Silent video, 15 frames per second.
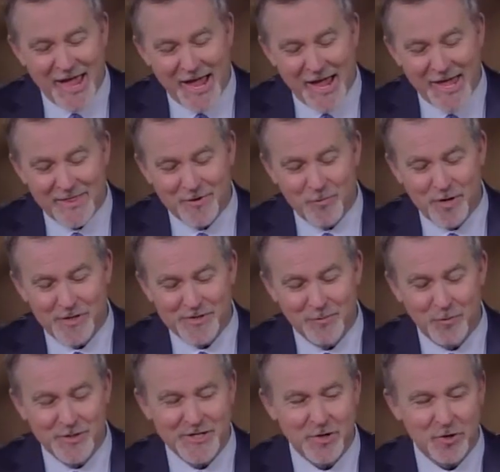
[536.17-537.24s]
and then
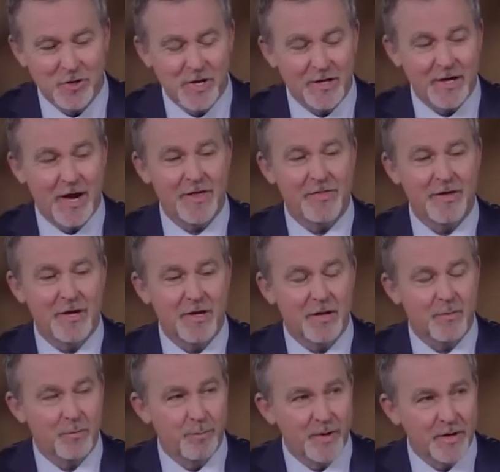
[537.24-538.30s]
we took a look, and I think
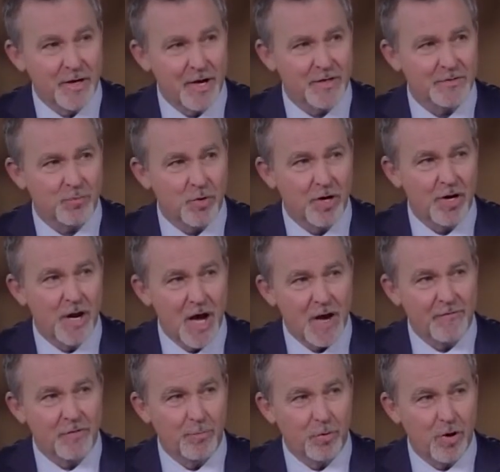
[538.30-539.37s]
because we're a
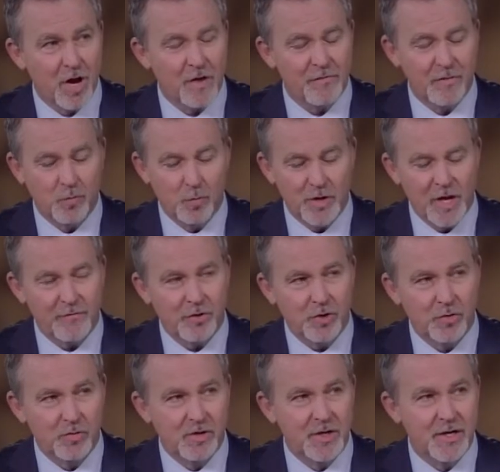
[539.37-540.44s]
not-for-profit, we have a
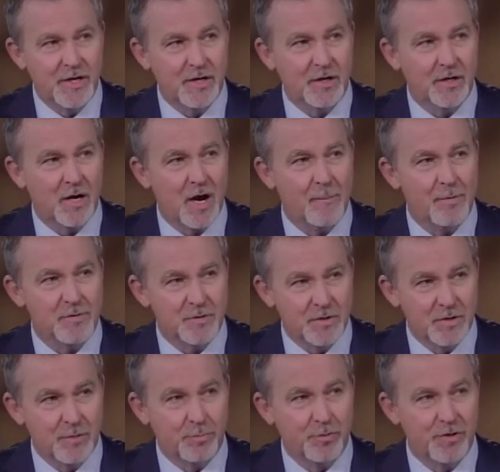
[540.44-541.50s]
unique
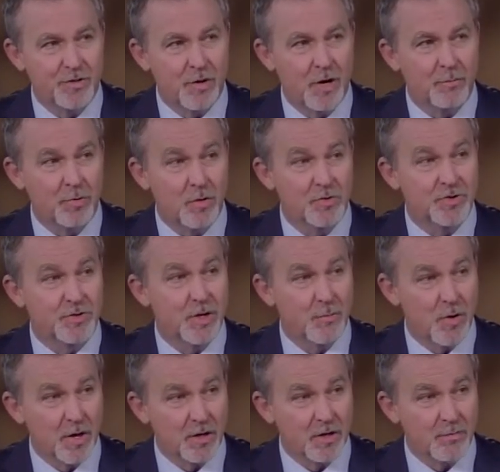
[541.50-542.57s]
opportunity to approach the
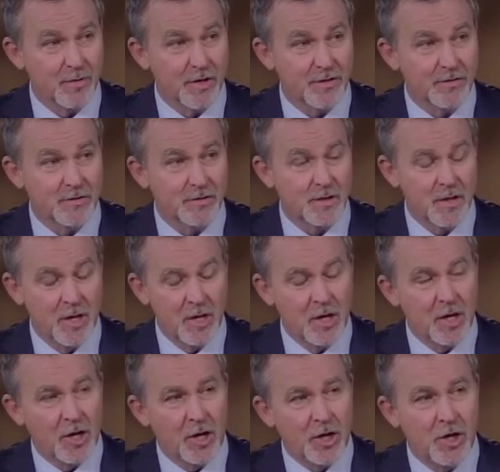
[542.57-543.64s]
marketplace.
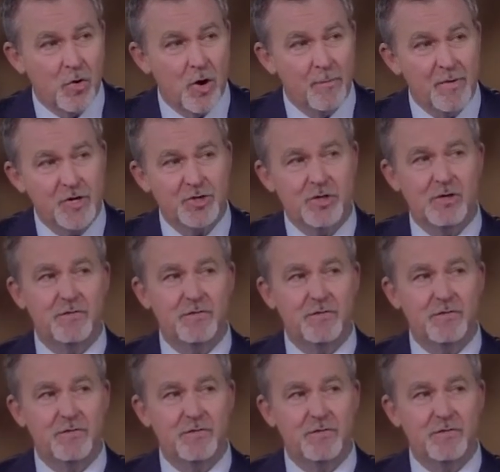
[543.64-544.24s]
You know, our mission and